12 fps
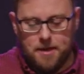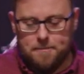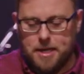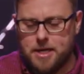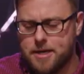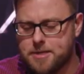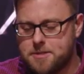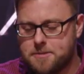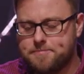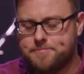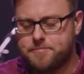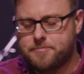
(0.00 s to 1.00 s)
because
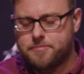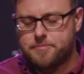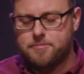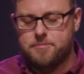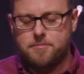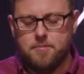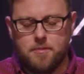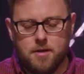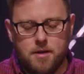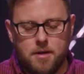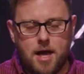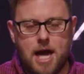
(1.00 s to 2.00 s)

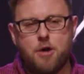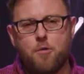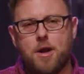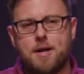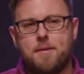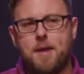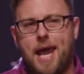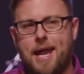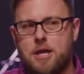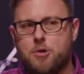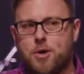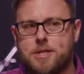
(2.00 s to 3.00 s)
I don't want
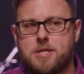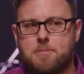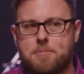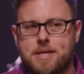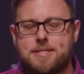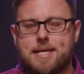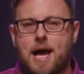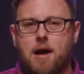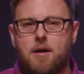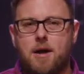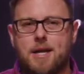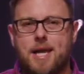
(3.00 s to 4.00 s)
anyone to miss
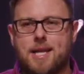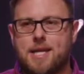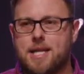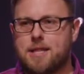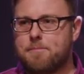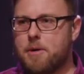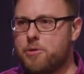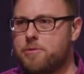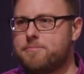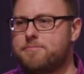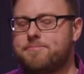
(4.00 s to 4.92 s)
out on getting in the boat,